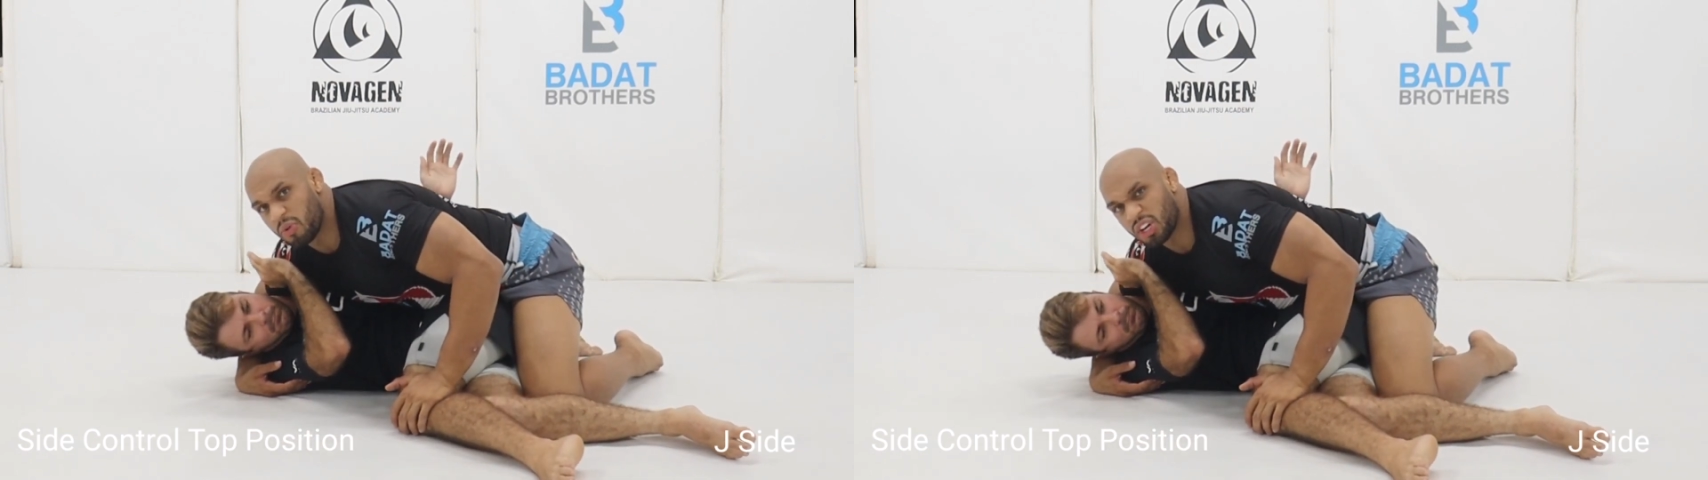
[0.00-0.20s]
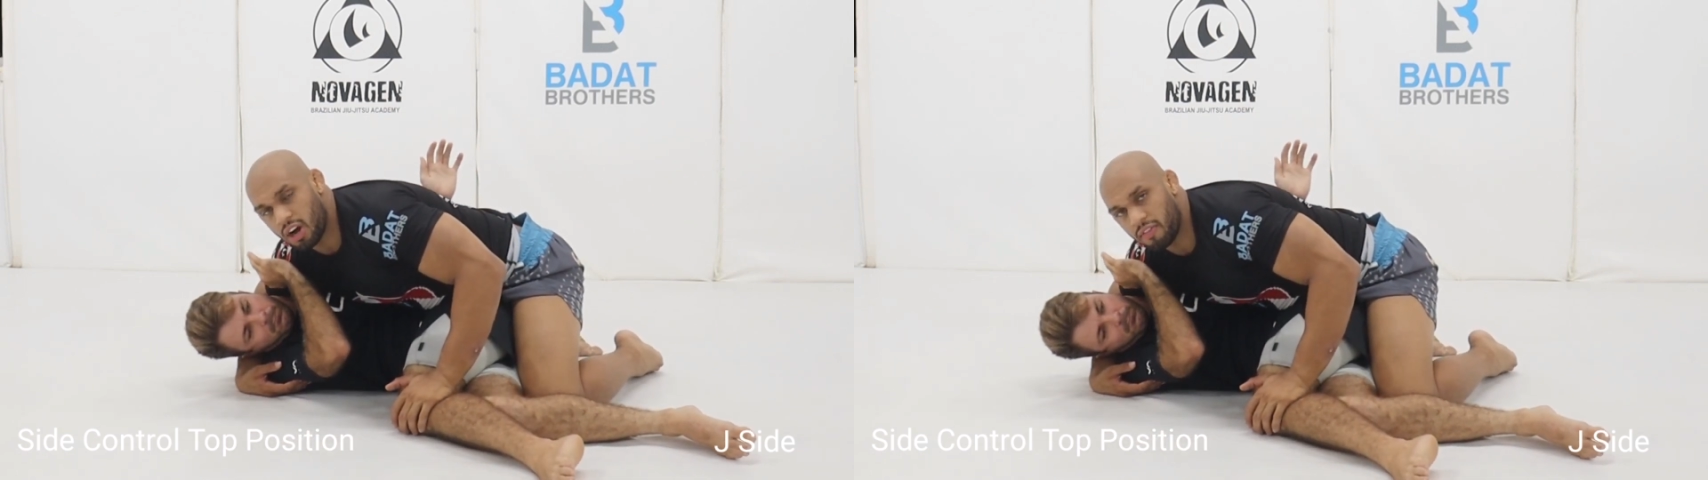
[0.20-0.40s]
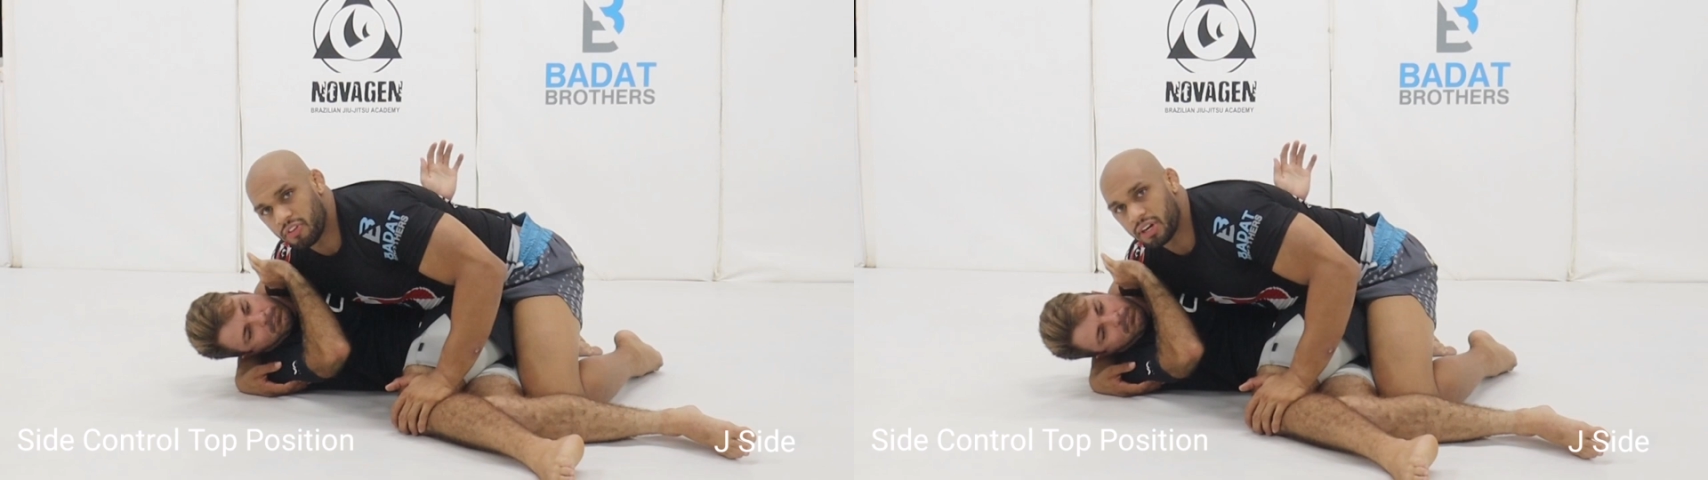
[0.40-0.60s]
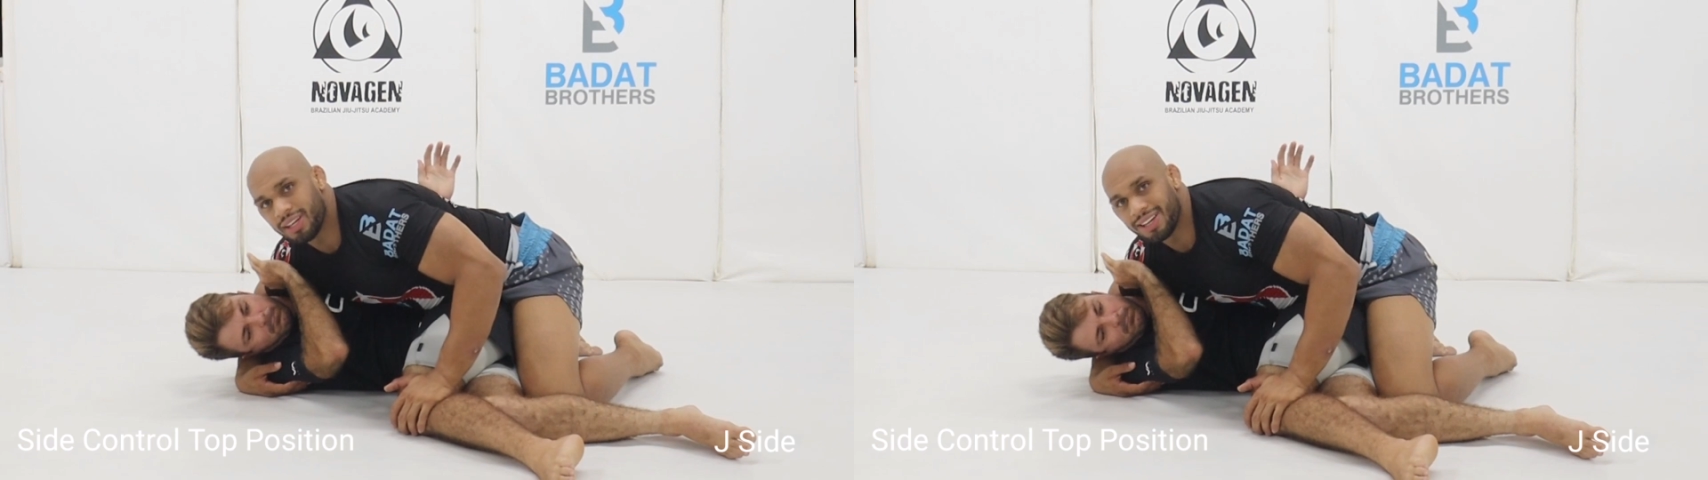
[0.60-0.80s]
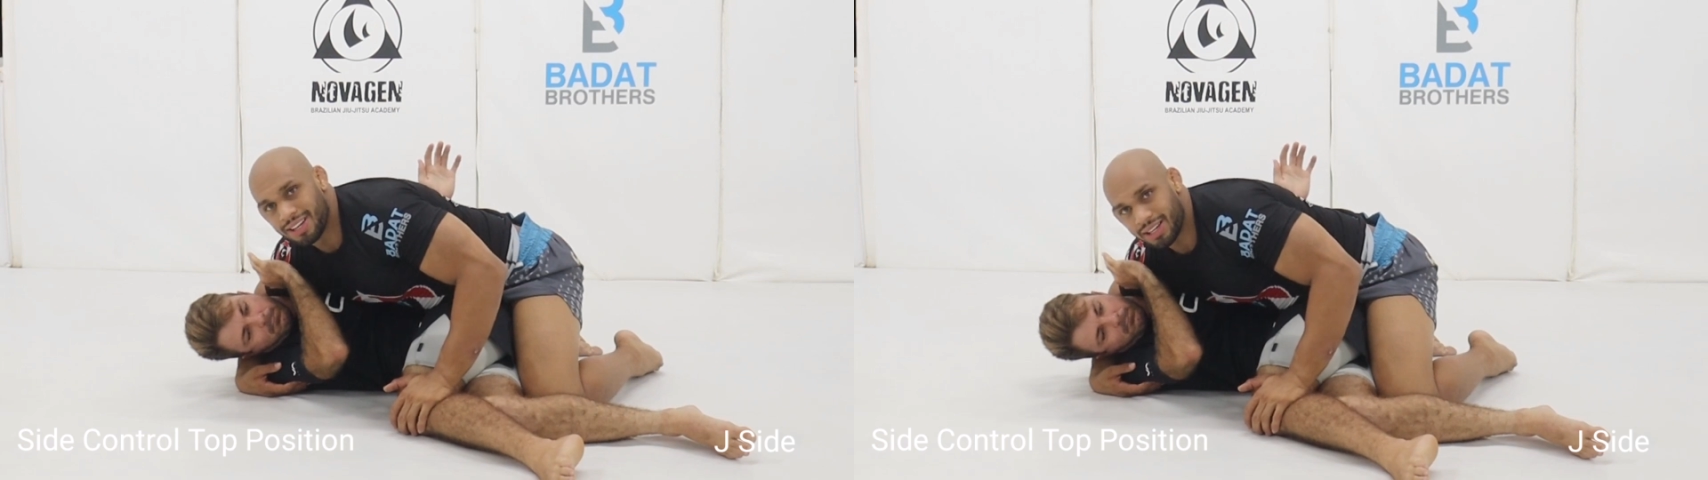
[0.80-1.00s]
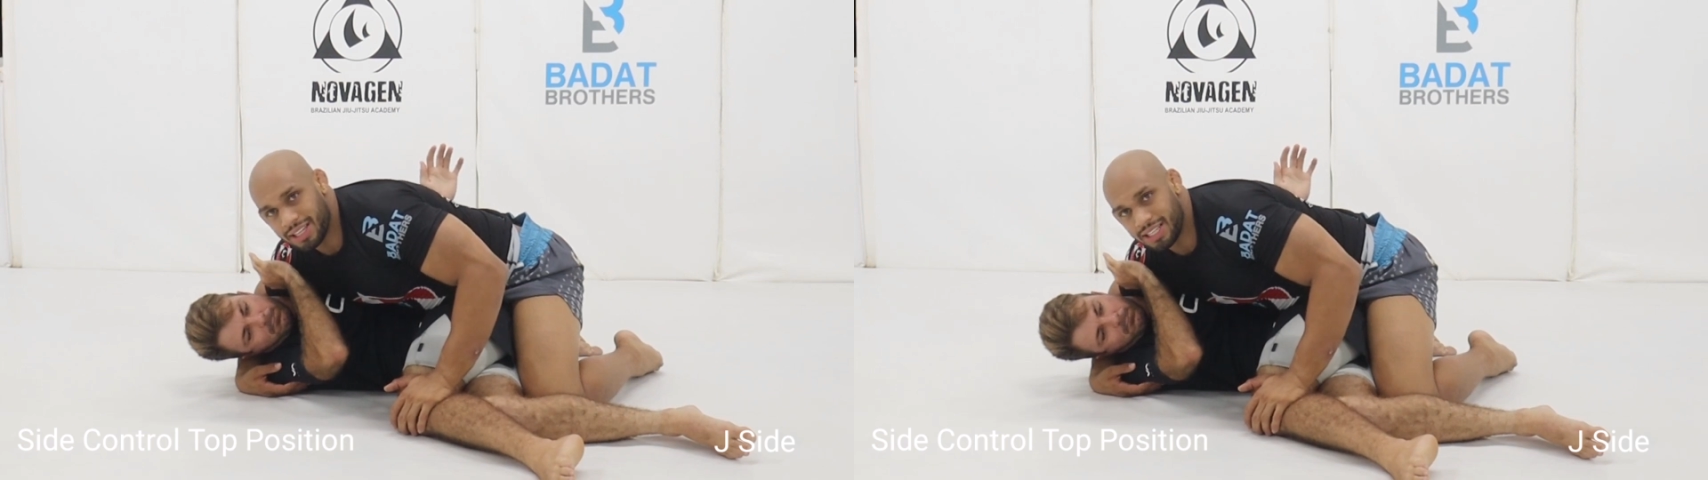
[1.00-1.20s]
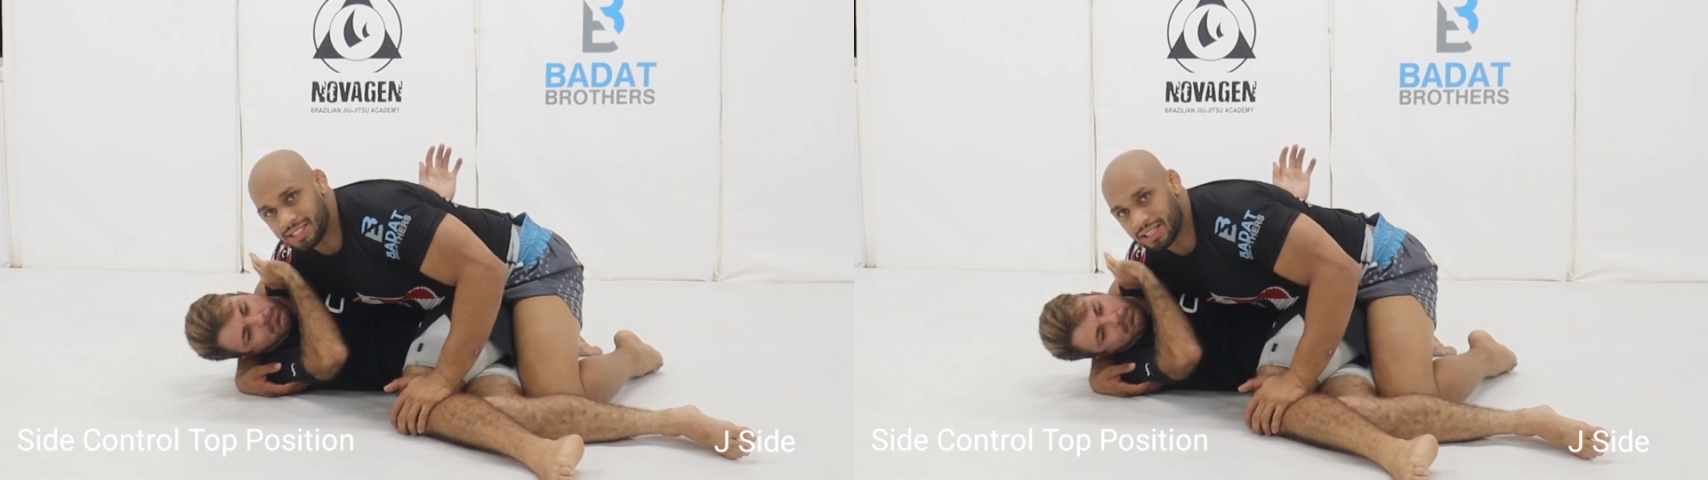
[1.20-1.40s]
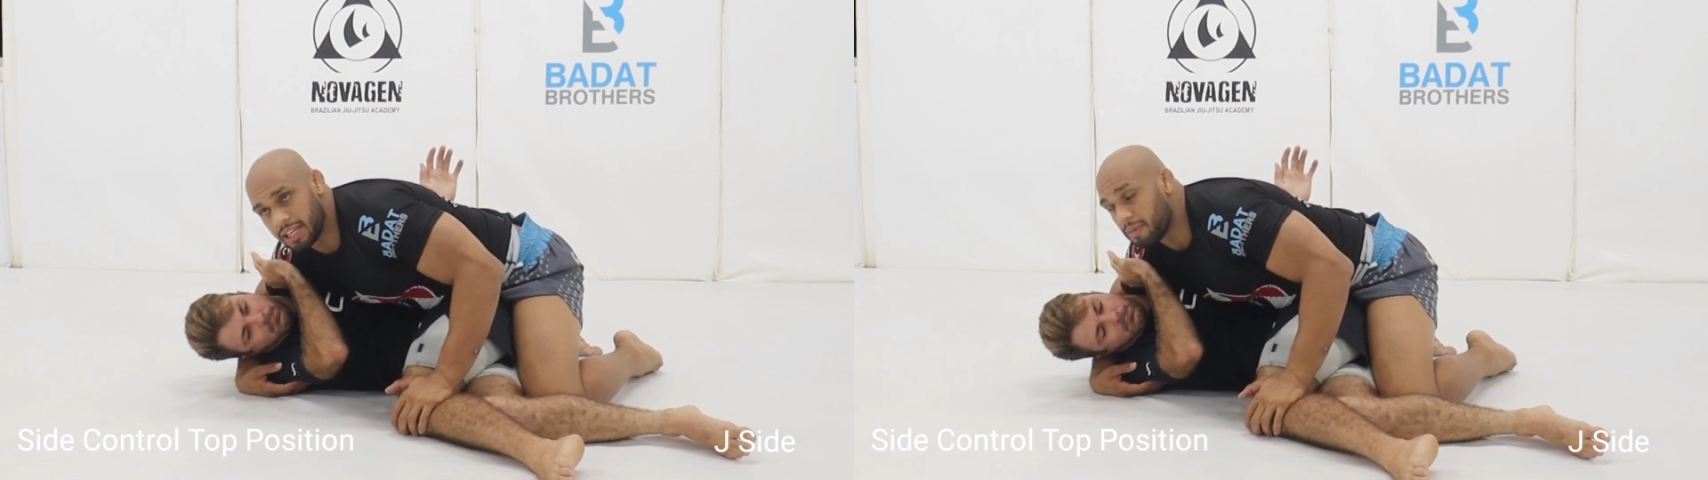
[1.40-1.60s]
recovering
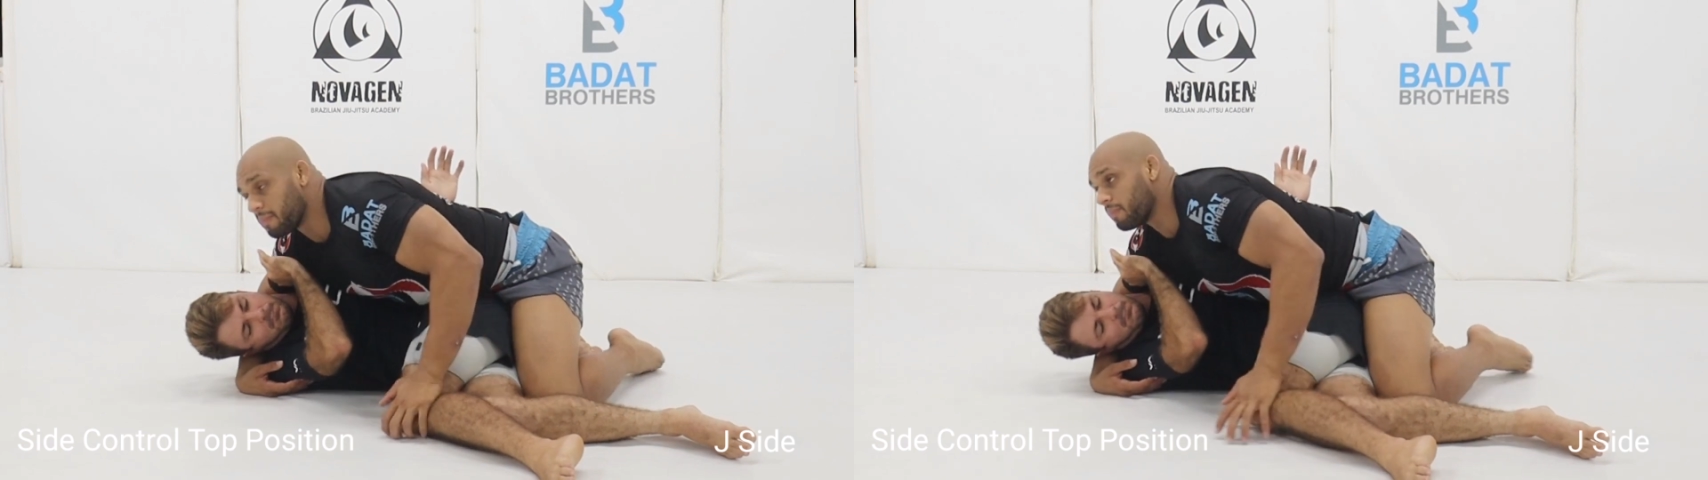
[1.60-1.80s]
easily.